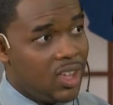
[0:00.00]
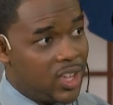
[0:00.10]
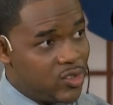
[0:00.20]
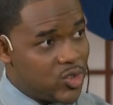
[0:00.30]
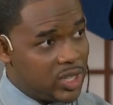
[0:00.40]

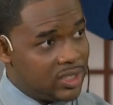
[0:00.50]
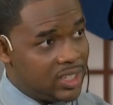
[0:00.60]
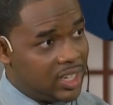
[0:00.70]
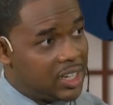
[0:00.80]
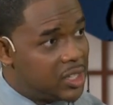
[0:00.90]

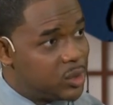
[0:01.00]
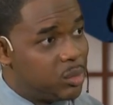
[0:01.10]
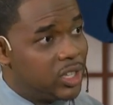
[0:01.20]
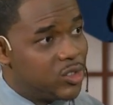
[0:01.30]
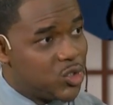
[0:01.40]
Interestingly, it's
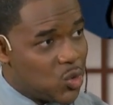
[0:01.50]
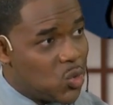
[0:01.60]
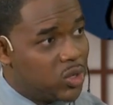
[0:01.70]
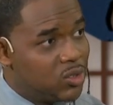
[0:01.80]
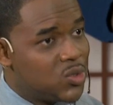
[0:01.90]
been
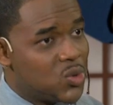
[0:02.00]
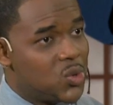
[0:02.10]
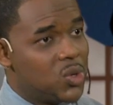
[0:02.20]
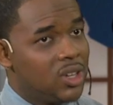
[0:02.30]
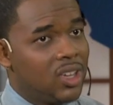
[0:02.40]
shown to